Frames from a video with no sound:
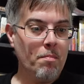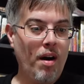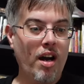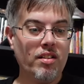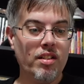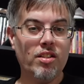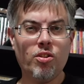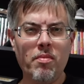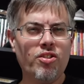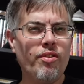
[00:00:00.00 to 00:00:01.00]
boxes
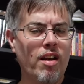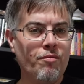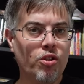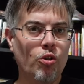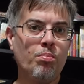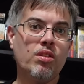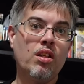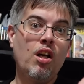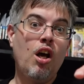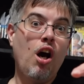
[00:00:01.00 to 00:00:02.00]
or mystery envelopes
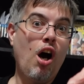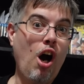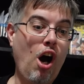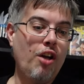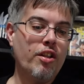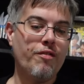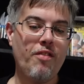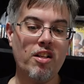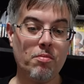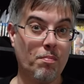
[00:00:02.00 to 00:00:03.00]
on their
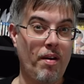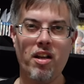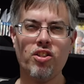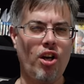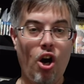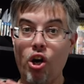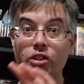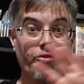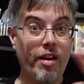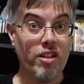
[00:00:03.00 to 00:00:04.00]
Facebook page,
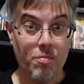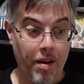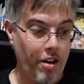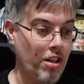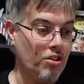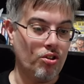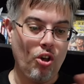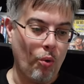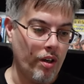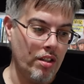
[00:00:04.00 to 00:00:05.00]
all transparent, so
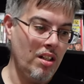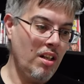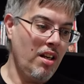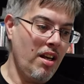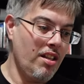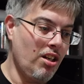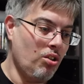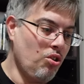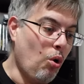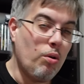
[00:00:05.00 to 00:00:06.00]
no one, you know,
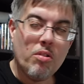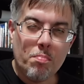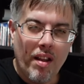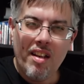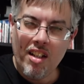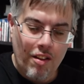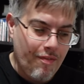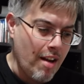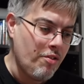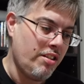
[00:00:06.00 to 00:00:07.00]
no one was playing any
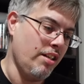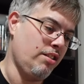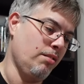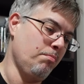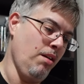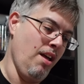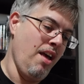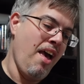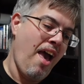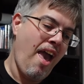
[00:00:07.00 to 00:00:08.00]
favoritism.
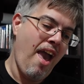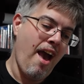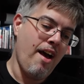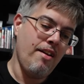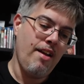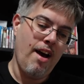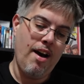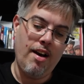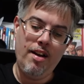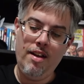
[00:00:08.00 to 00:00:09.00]
And
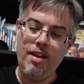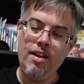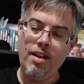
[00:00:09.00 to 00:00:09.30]
uh,